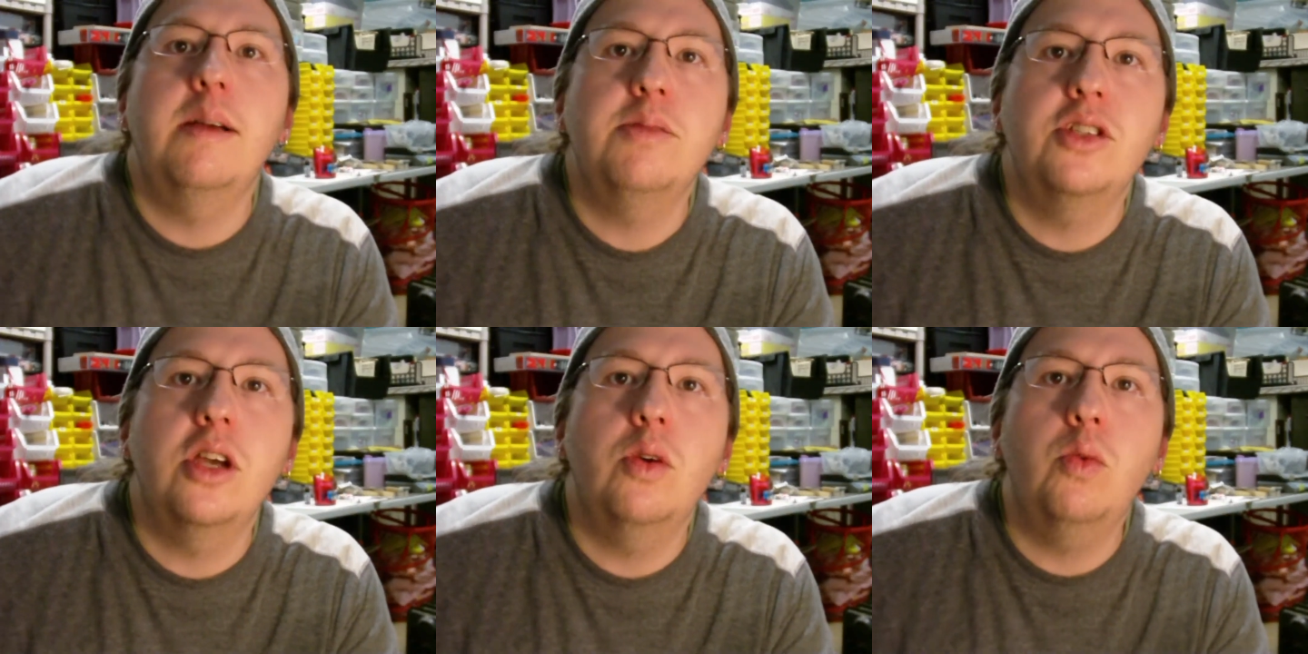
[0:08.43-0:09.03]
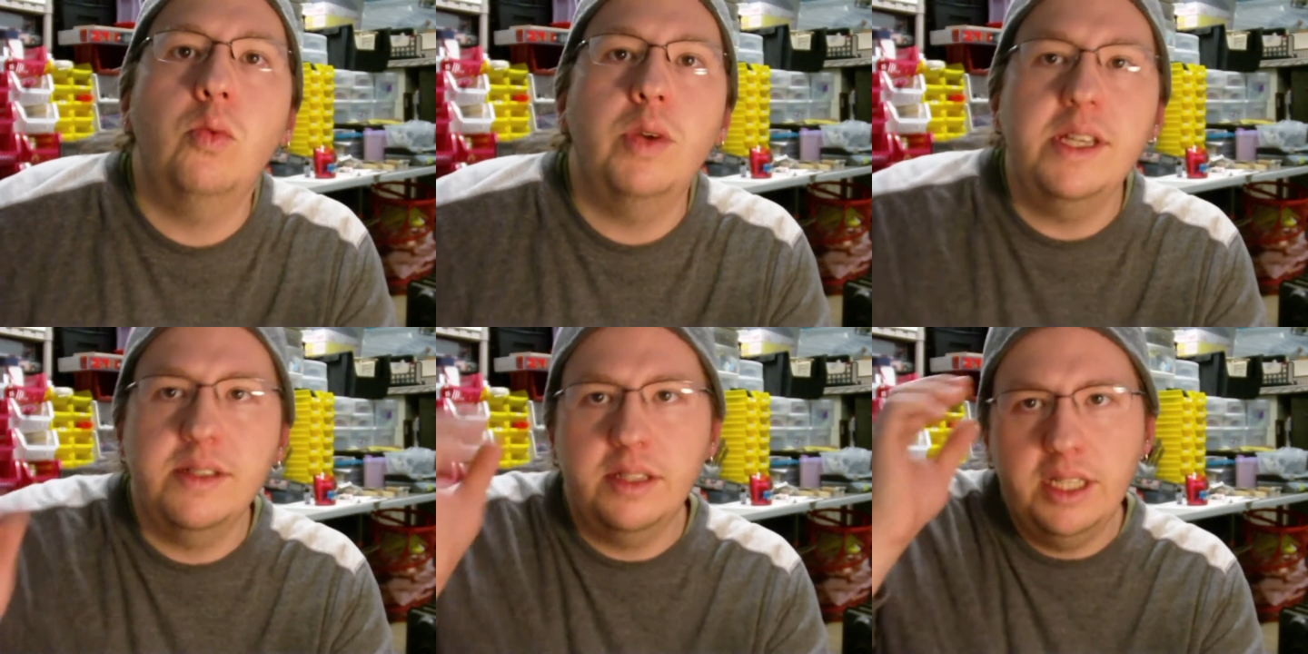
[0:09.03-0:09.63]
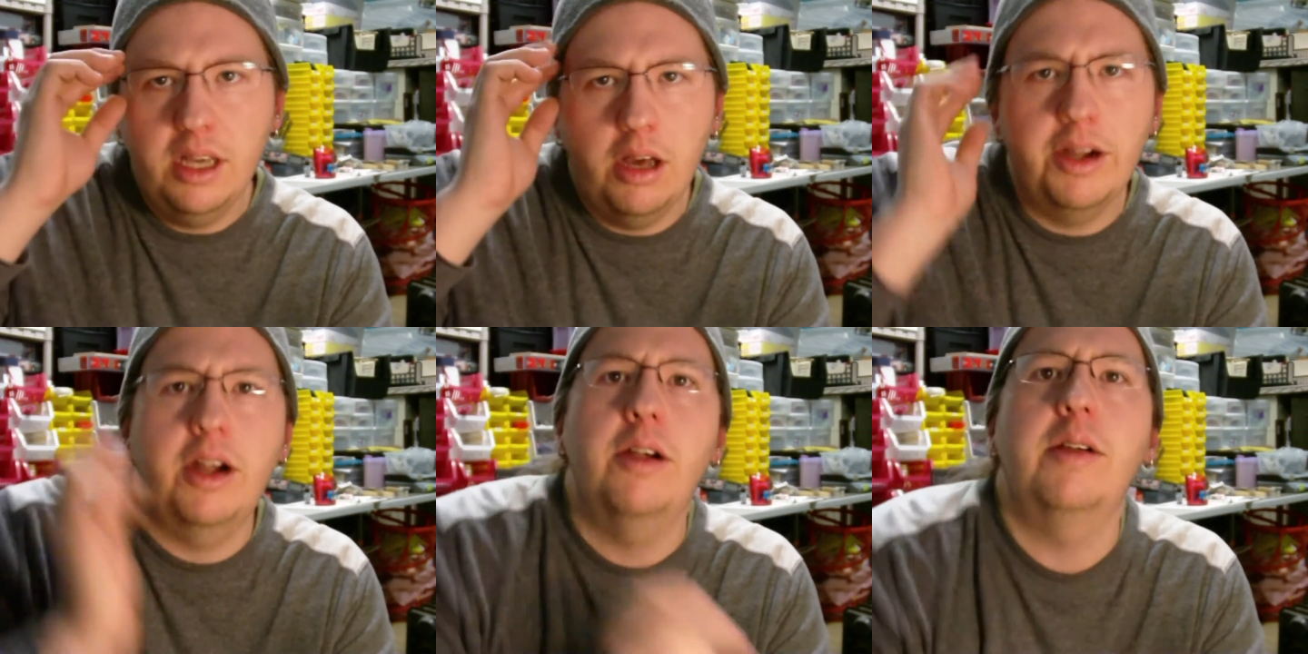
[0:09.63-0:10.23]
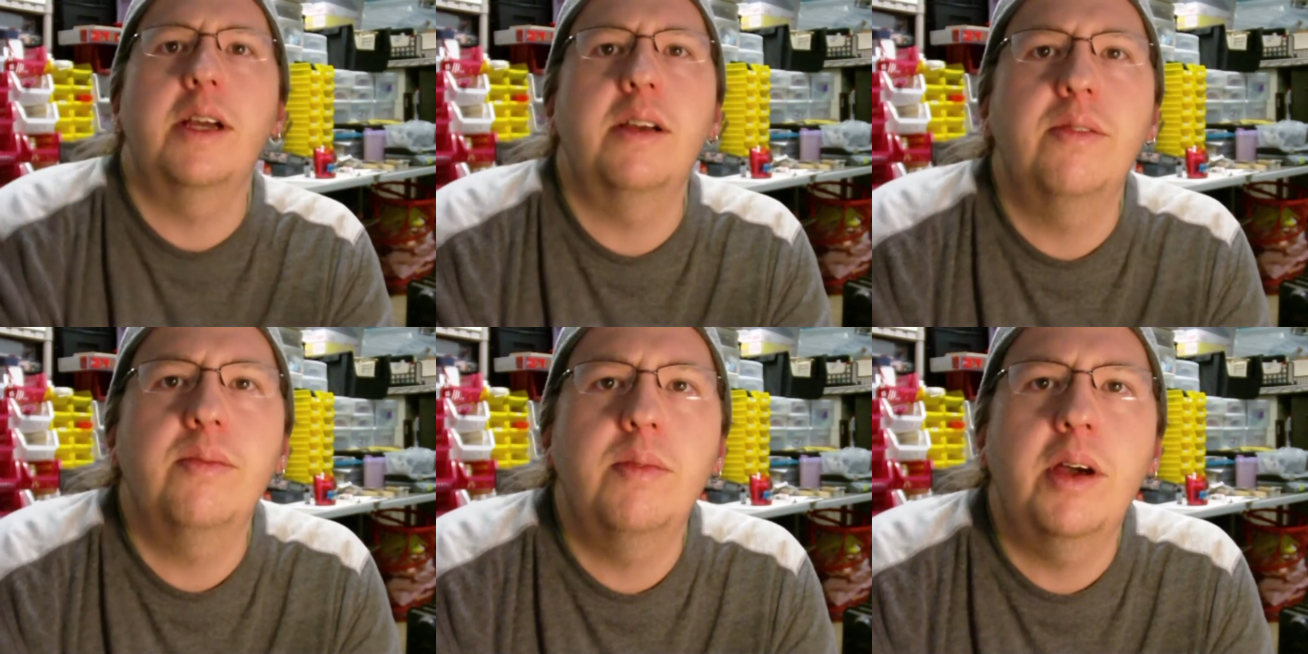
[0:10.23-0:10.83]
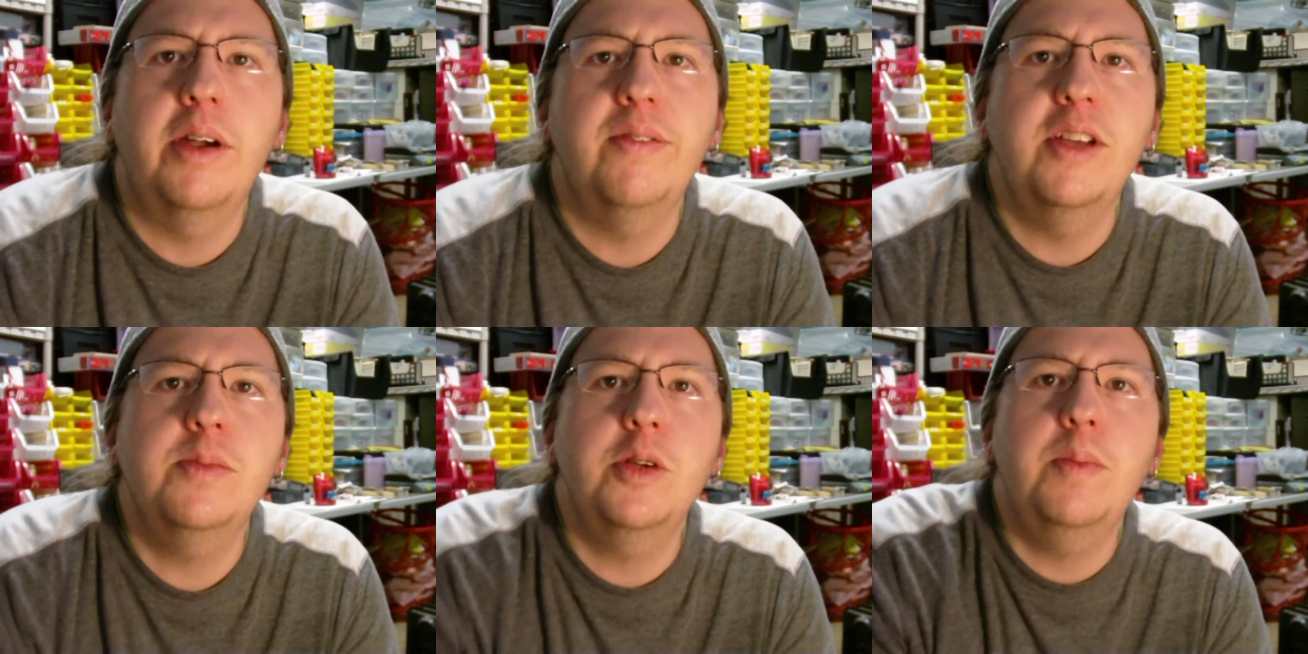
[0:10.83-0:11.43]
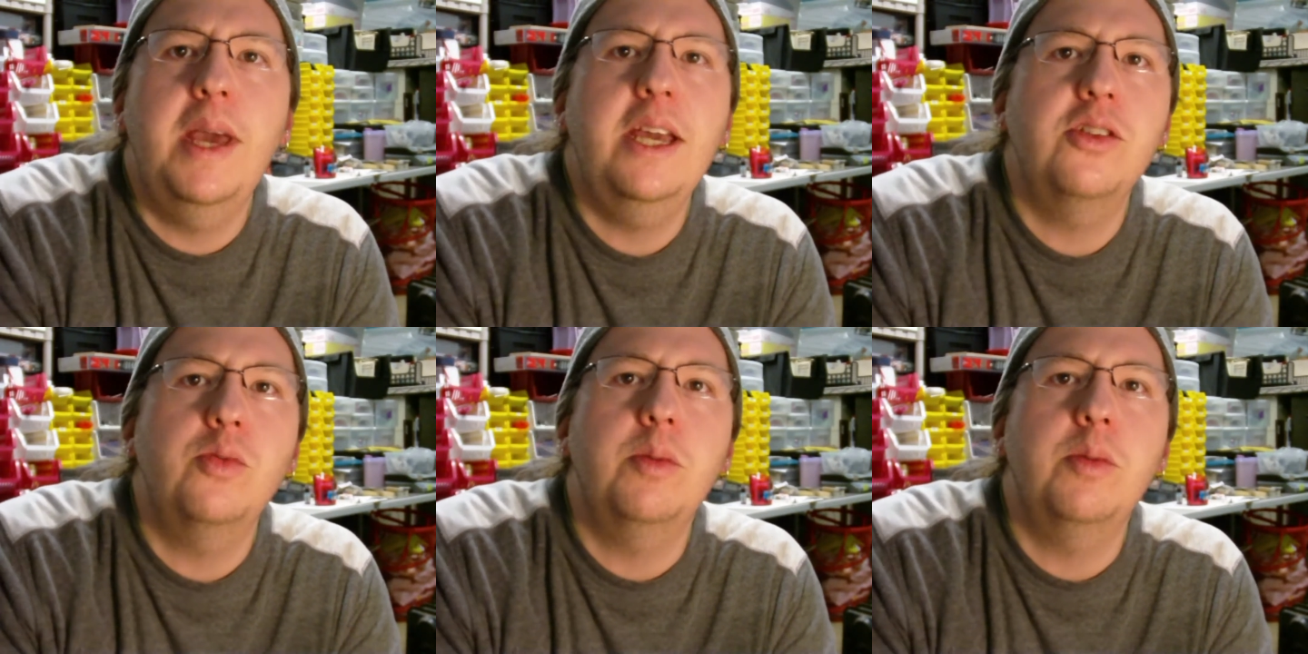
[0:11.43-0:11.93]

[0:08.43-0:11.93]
So recently on our Facebook page,